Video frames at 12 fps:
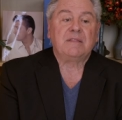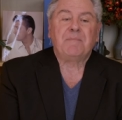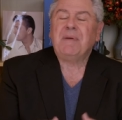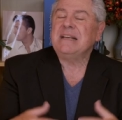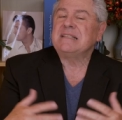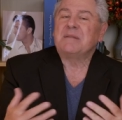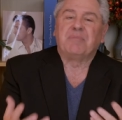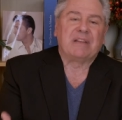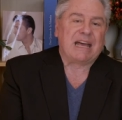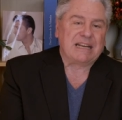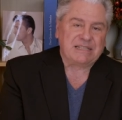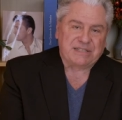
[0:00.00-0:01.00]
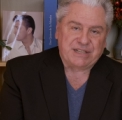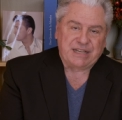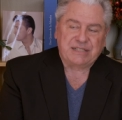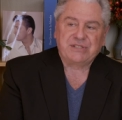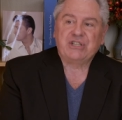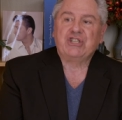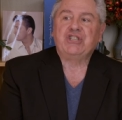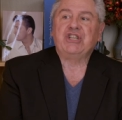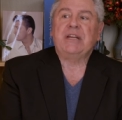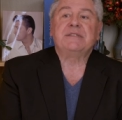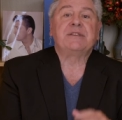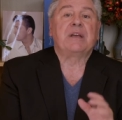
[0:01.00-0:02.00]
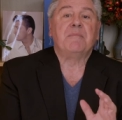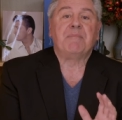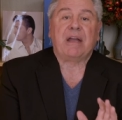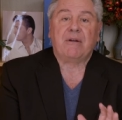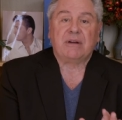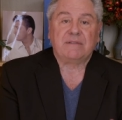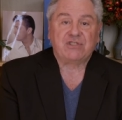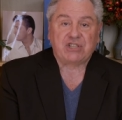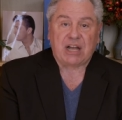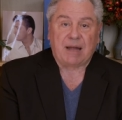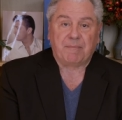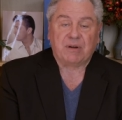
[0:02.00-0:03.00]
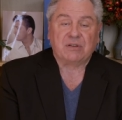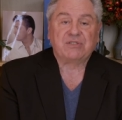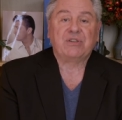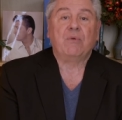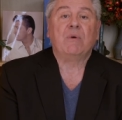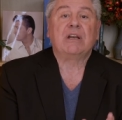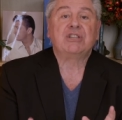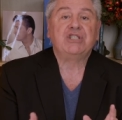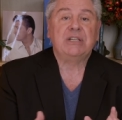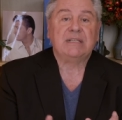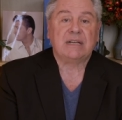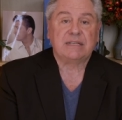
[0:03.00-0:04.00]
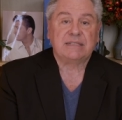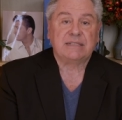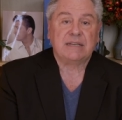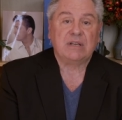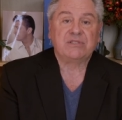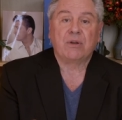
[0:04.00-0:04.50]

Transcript: The basic plot is this. She is a comparative shopper, so what she does is